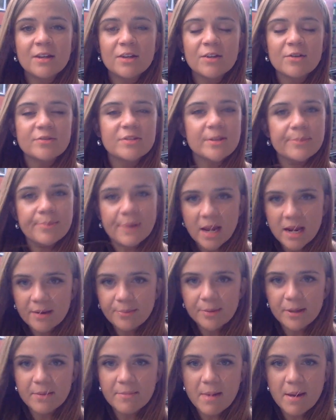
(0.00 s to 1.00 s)
You have to pay to
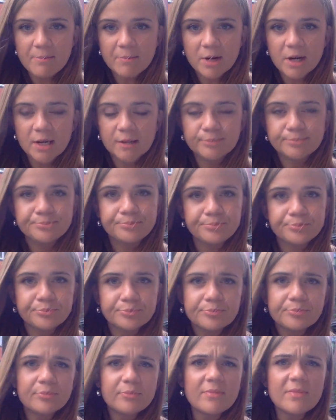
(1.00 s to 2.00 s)
be a member,
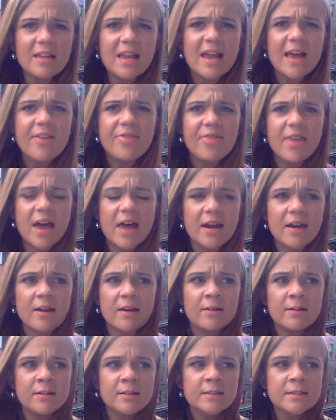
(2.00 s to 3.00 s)
and then
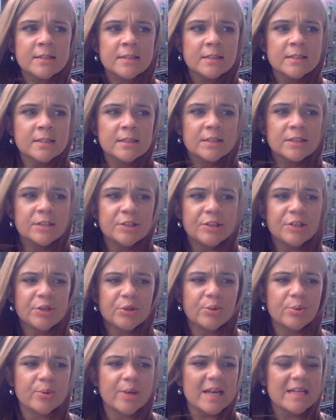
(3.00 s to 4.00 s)

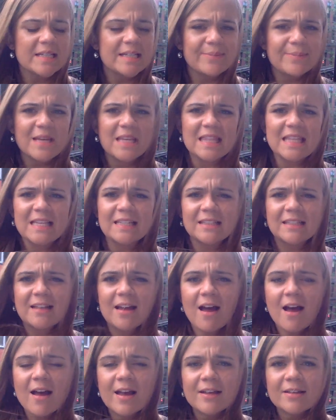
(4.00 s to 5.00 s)
you get to meet these
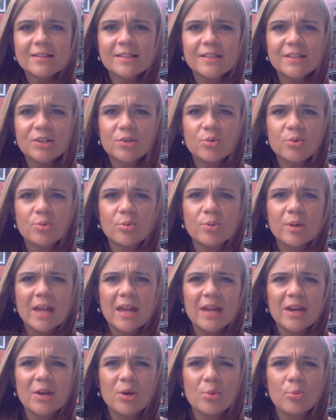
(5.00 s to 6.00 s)
guys, you
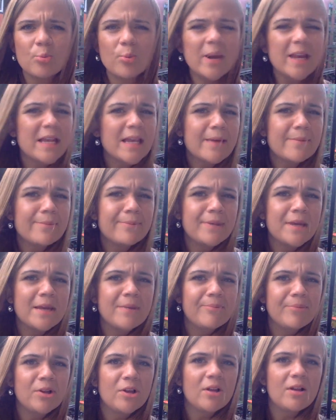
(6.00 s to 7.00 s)
can wink at
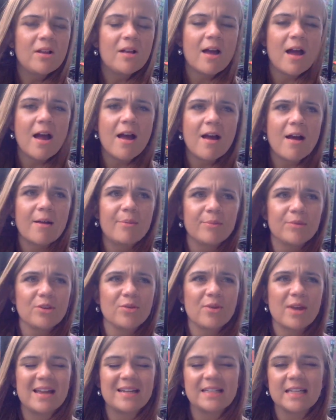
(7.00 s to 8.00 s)
people, you
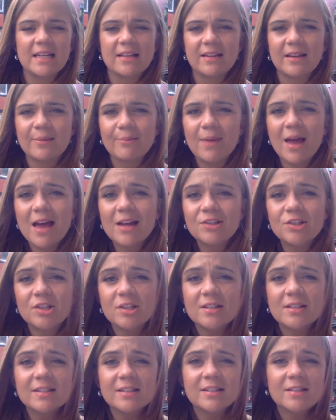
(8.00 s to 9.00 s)
get daily
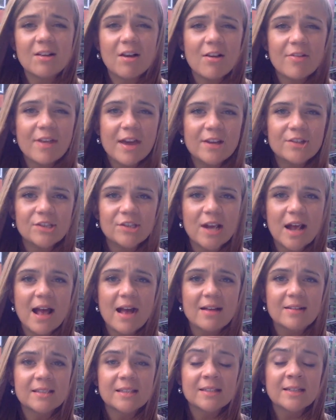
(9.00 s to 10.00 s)
matches, all that
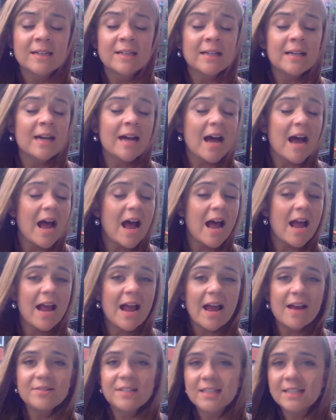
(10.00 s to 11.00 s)
jazz. I
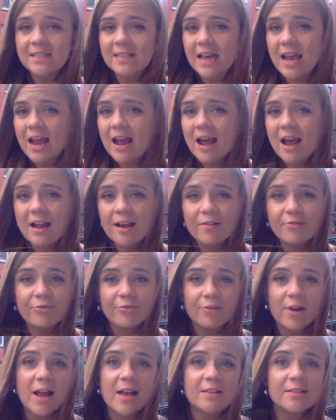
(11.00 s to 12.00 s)
have to say, I have
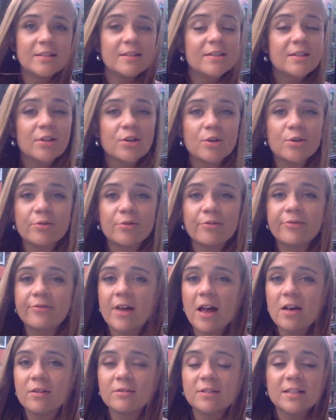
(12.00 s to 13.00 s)
friends who
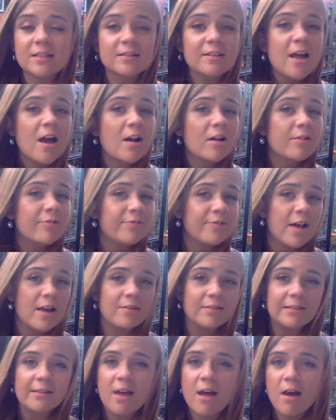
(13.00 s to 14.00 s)
found luck,
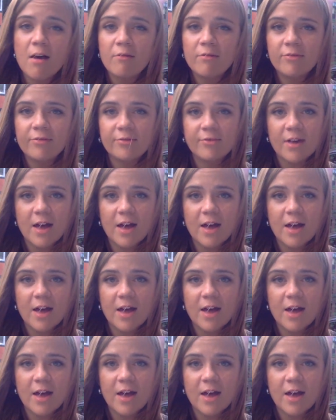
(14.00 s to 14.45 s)
found love,